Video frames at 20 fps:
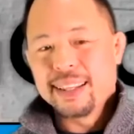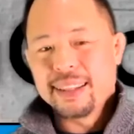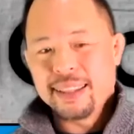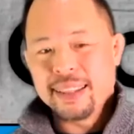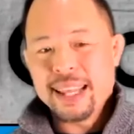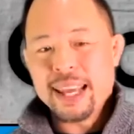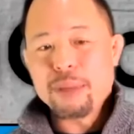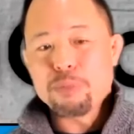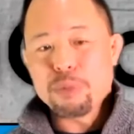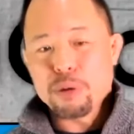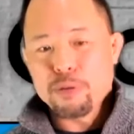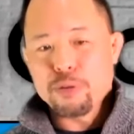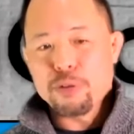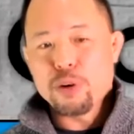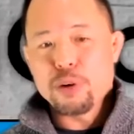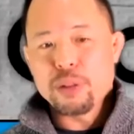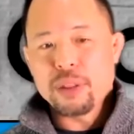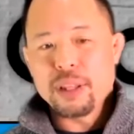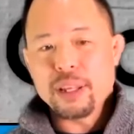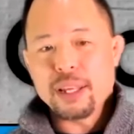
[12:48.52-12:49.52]
they
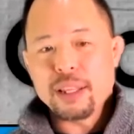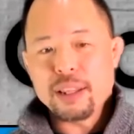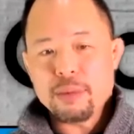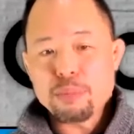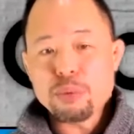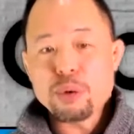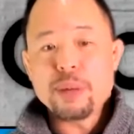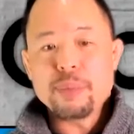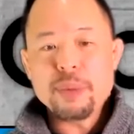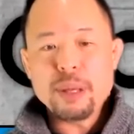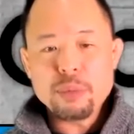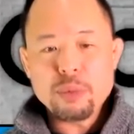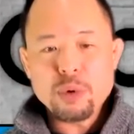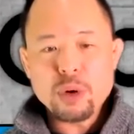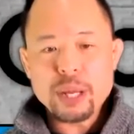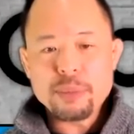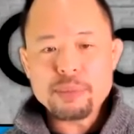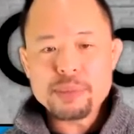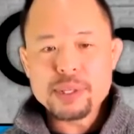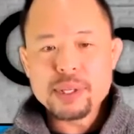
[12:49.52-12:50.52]
prefer the premium
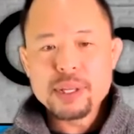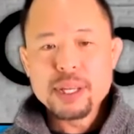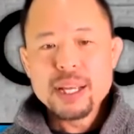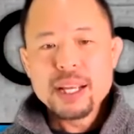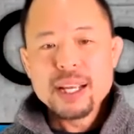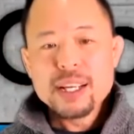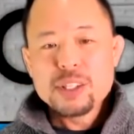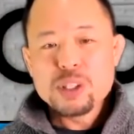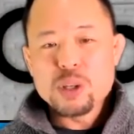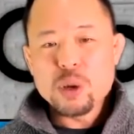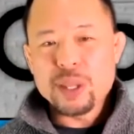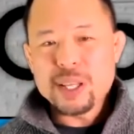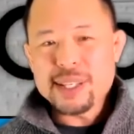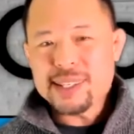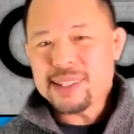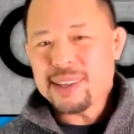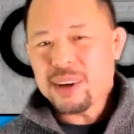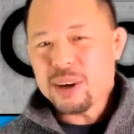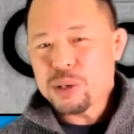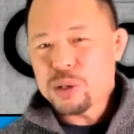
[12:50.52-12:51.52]
wipes. So this
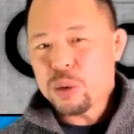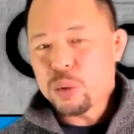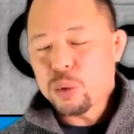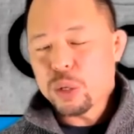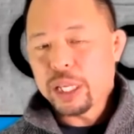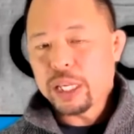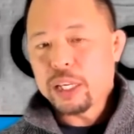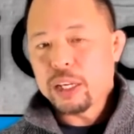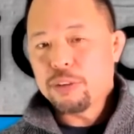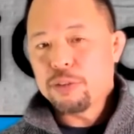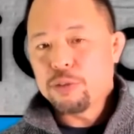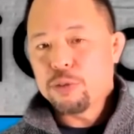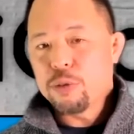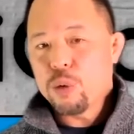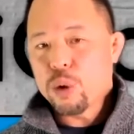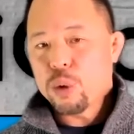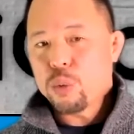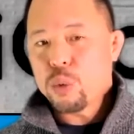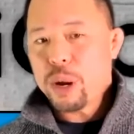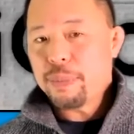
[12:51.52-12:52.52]
is also really good
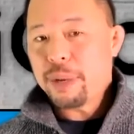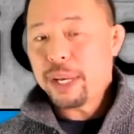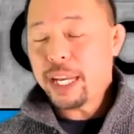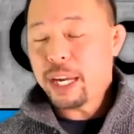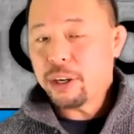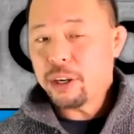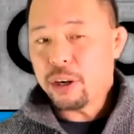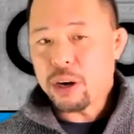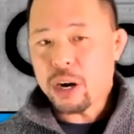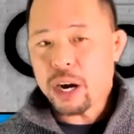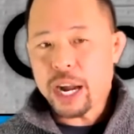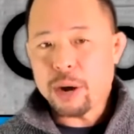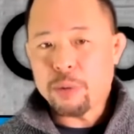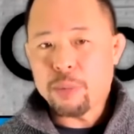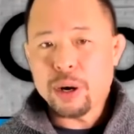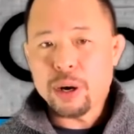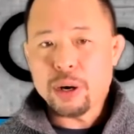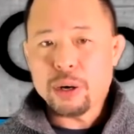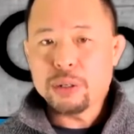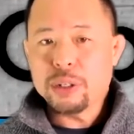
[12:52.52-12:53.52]
for wiping down your
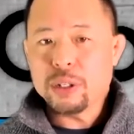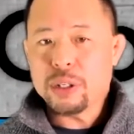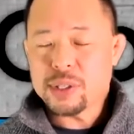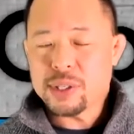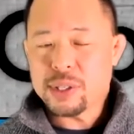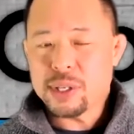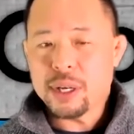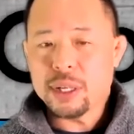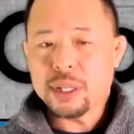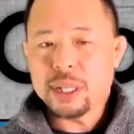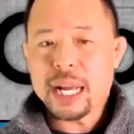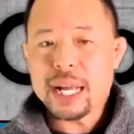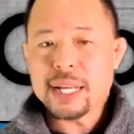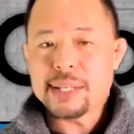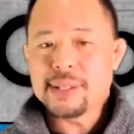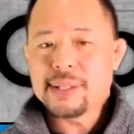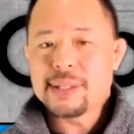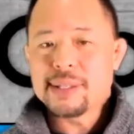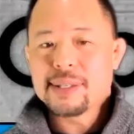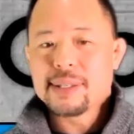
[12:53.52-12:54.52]
eyewear, your
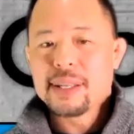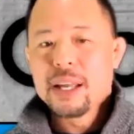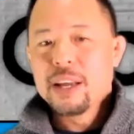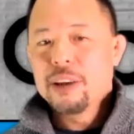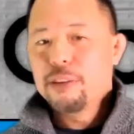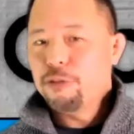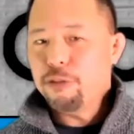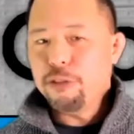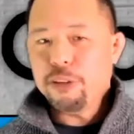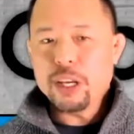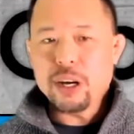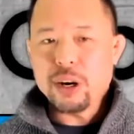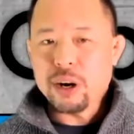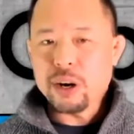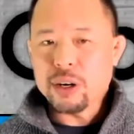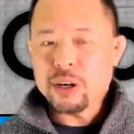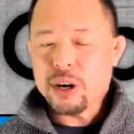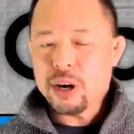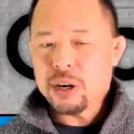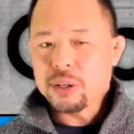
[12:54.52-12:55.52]
sunglasses,
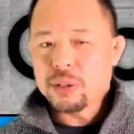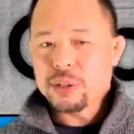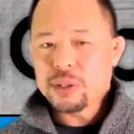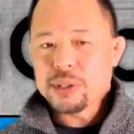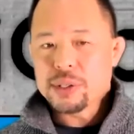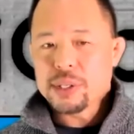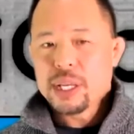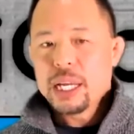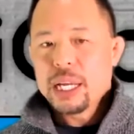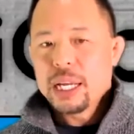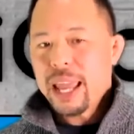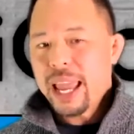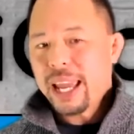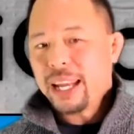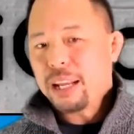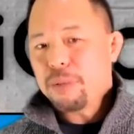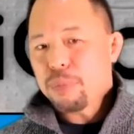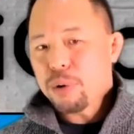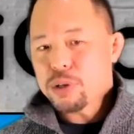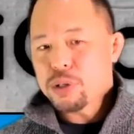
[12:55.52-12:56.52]
VR goggles,
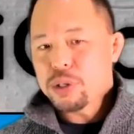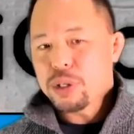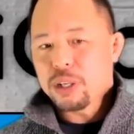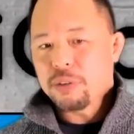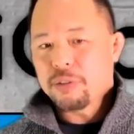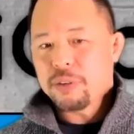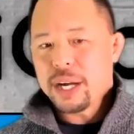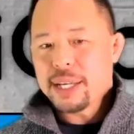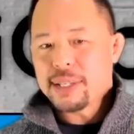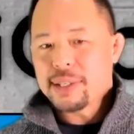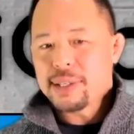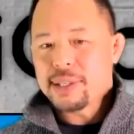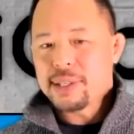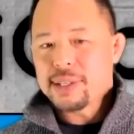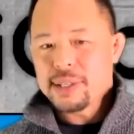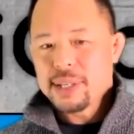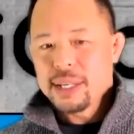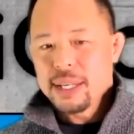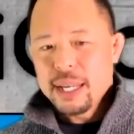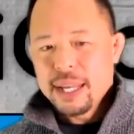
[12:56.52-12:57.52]
any personal
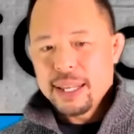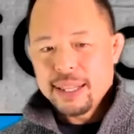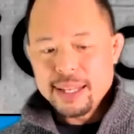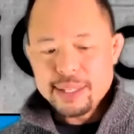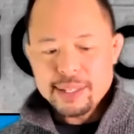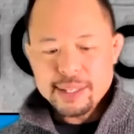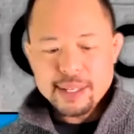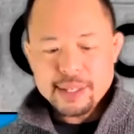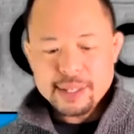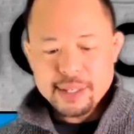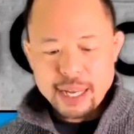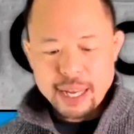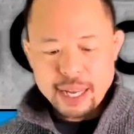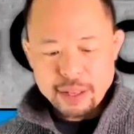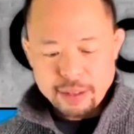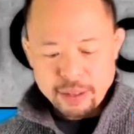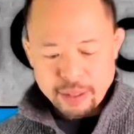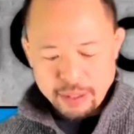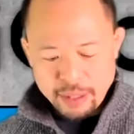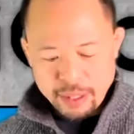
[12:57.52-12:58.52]
devices. This is
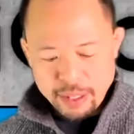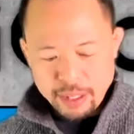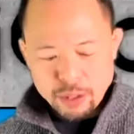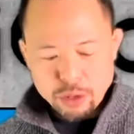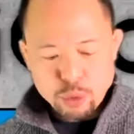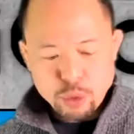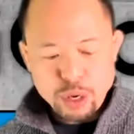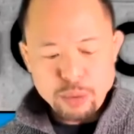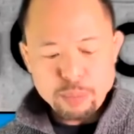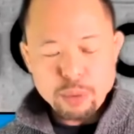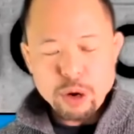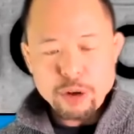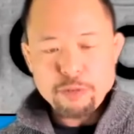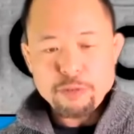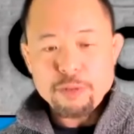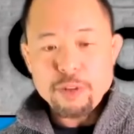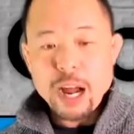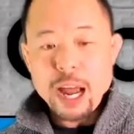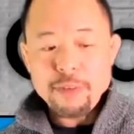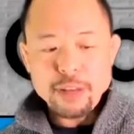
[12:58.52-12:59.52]
the
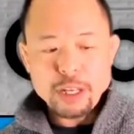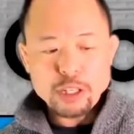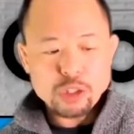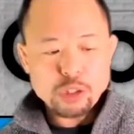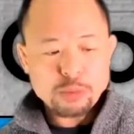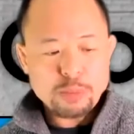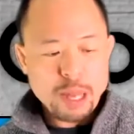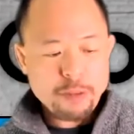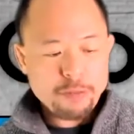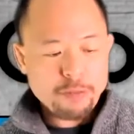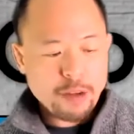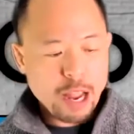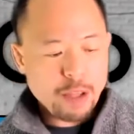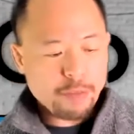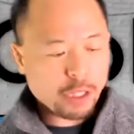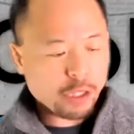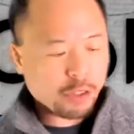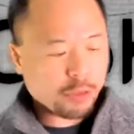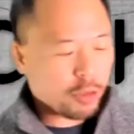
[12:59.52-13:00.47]
3.5 inch by 5 inch